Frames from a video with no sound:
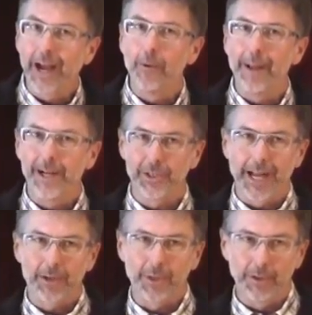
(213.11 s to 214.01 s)
Now imagine
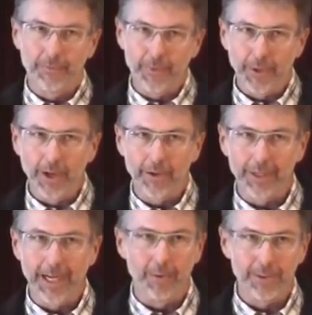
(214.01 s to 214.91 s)
actually the full hunker
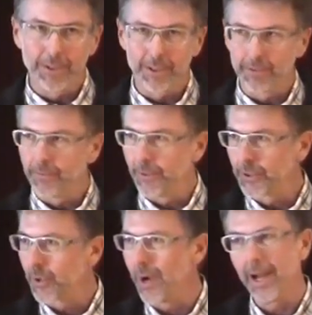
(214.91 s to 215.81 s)
down, which is the full
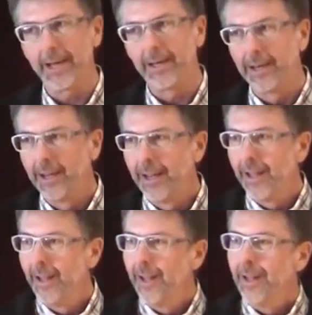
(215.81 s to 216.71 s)
squat
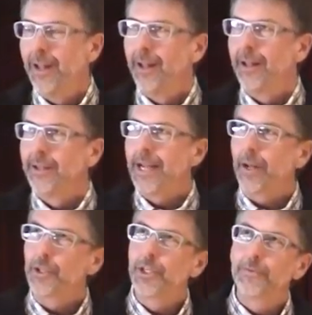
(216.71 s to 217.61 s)

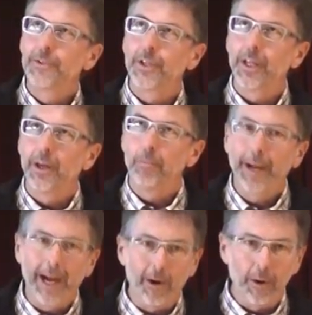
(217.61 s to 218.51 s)
now it's shift to the
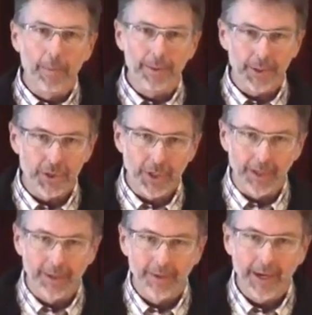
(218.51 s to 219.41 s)
power
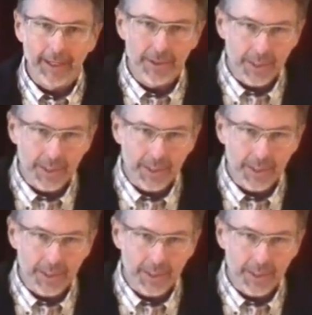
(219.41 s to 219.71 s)
position, right?